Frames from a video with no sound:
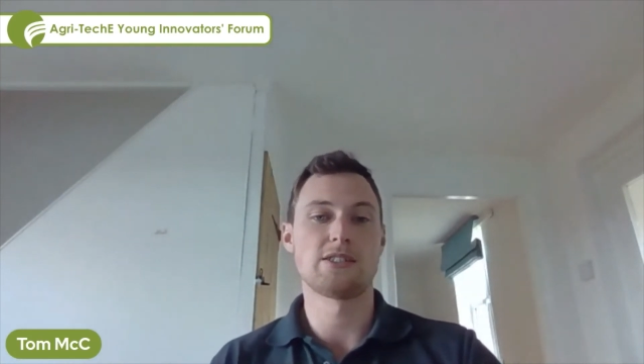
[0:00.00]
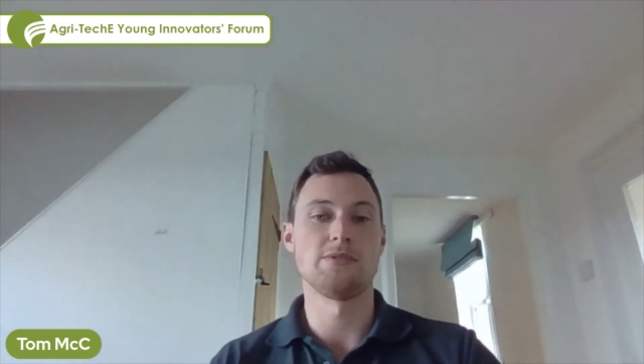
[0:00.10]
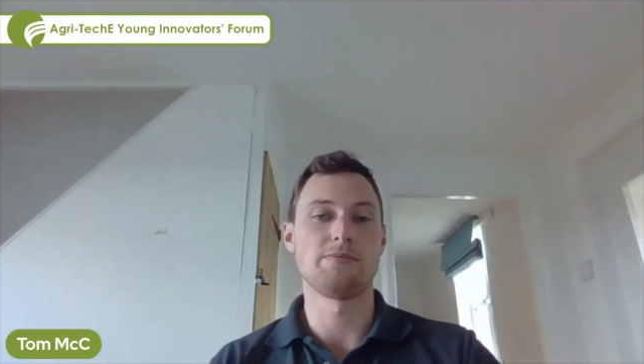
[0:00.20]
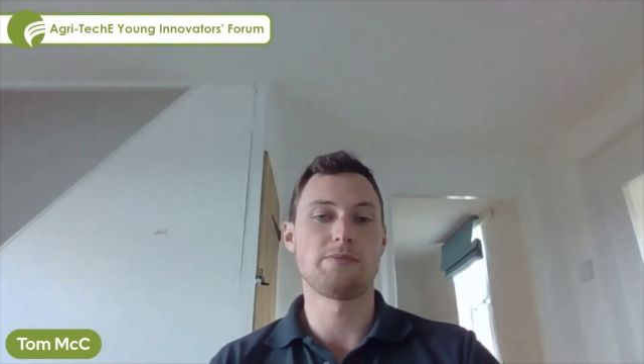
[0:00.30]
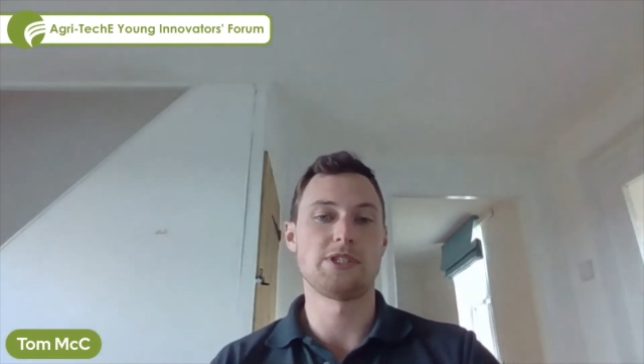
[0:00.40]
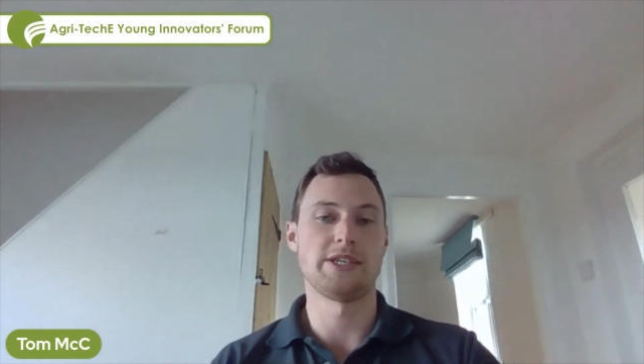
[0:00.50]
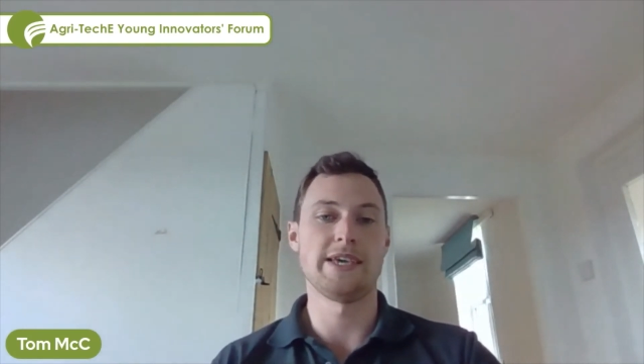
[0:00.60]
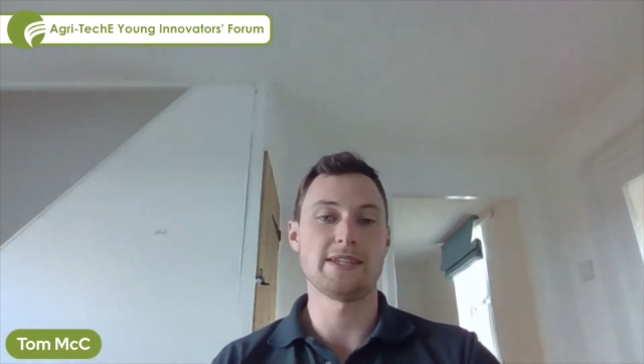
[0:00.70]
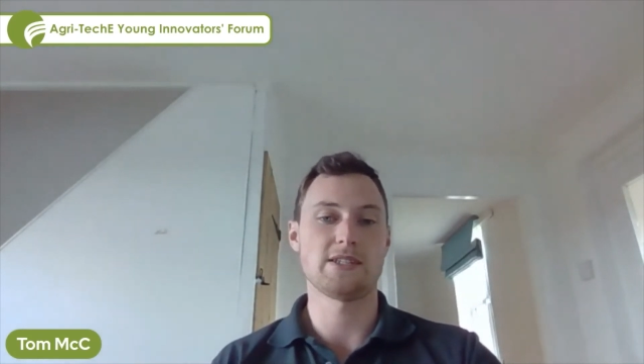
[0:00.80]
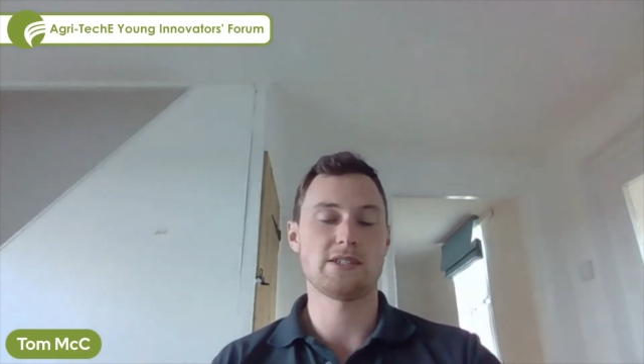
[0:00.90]
to
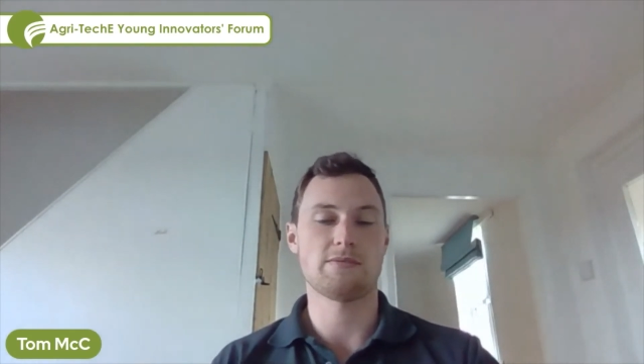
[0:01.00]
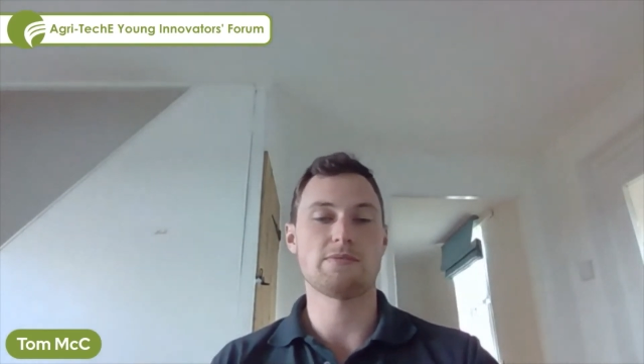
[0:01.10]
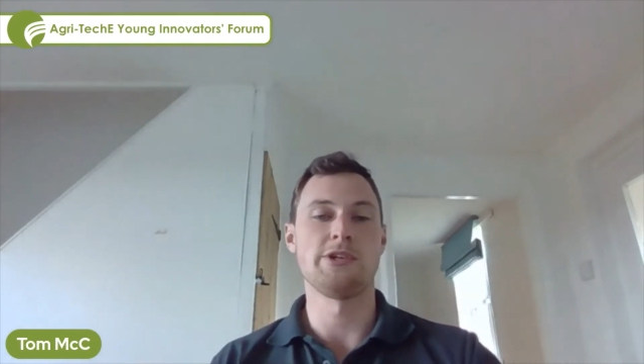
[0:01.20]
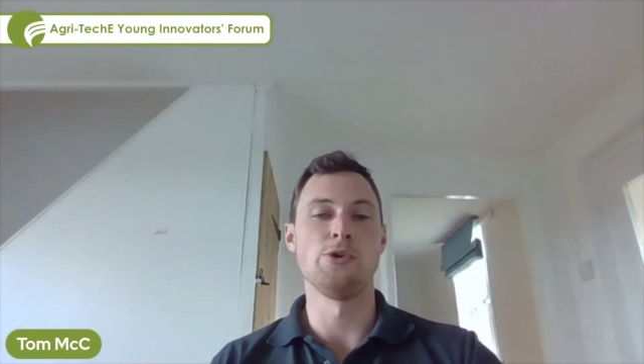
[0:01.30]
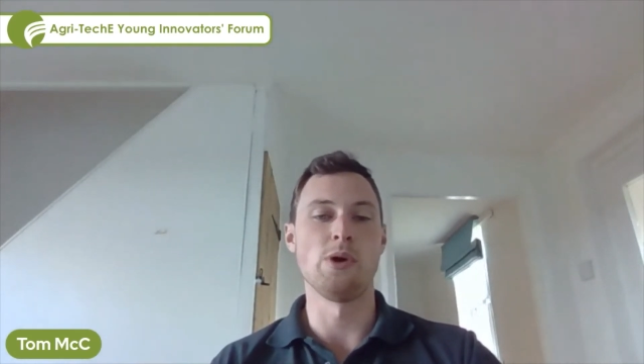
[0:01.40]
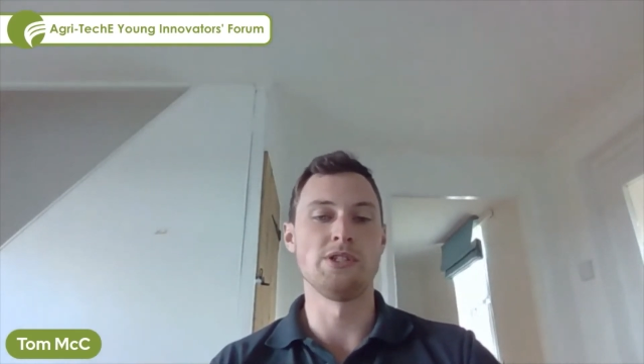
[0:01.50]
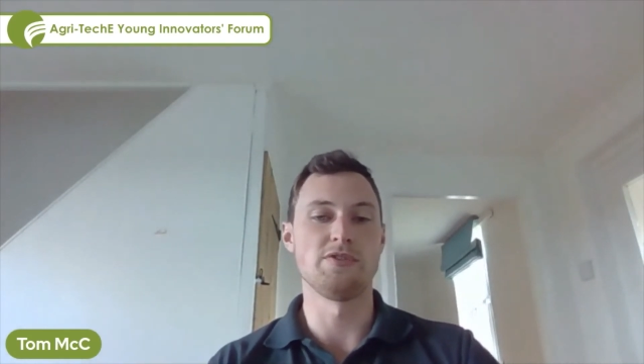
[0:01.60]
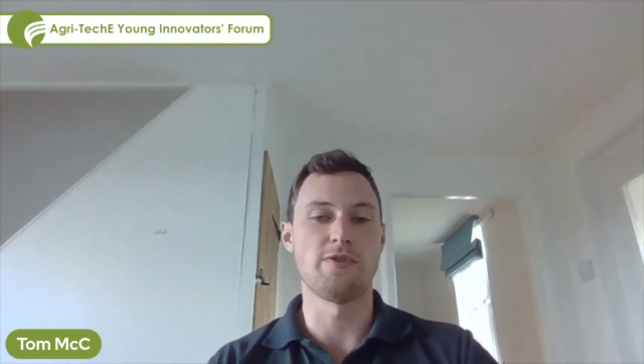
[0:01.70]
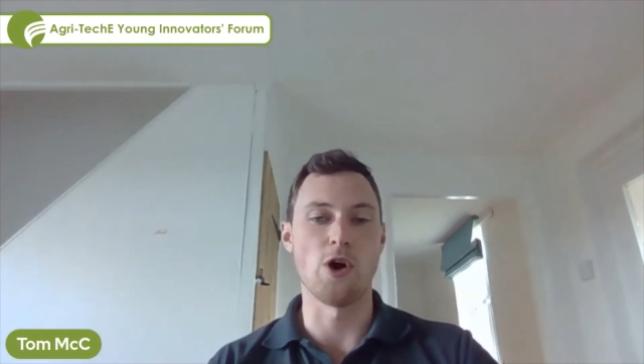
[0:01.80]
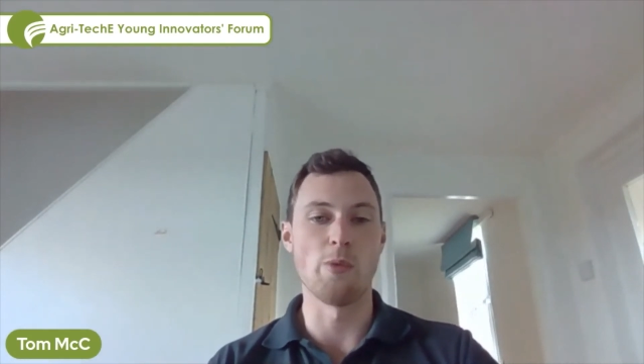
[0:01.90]
get
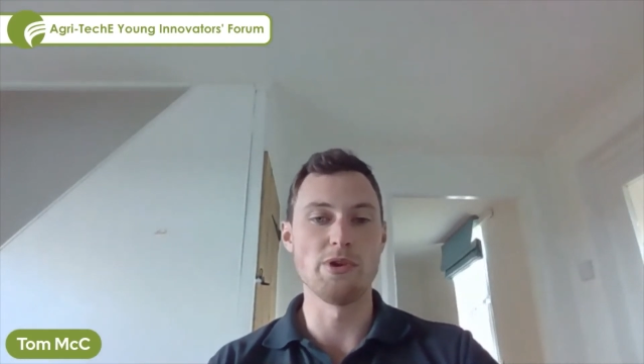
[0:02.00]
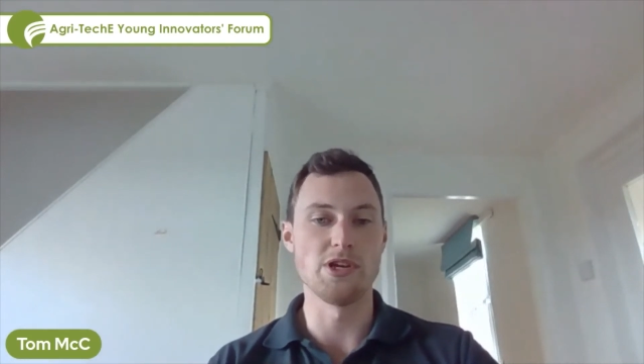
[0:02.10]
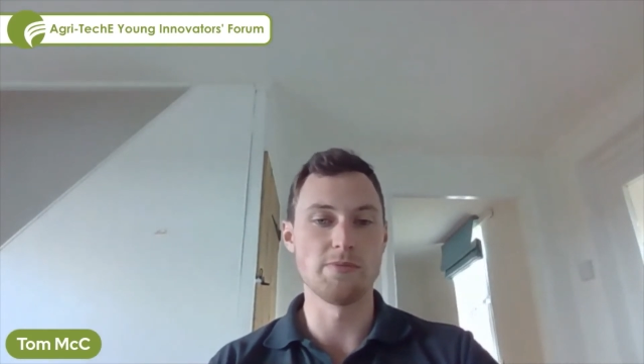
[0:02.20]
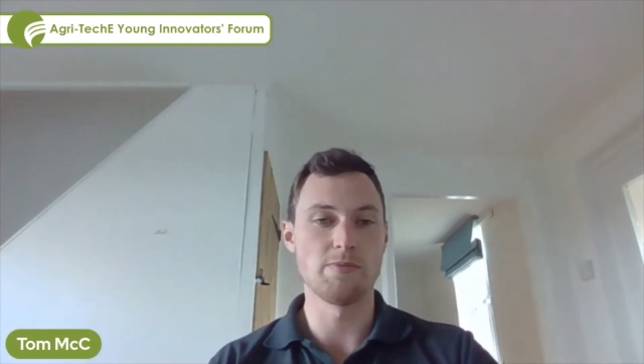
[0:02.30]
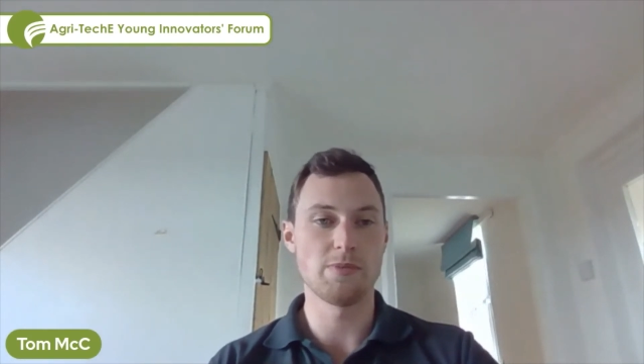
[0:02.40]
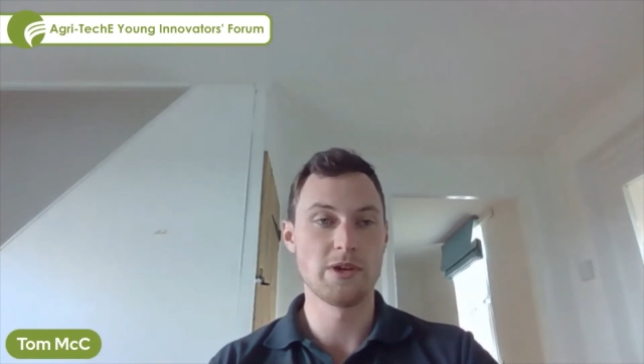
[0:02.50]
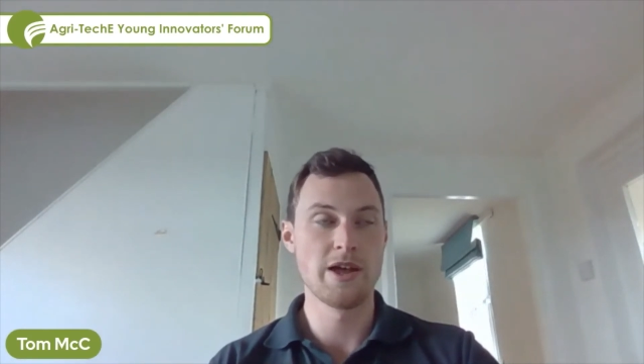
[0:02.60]
into farming, you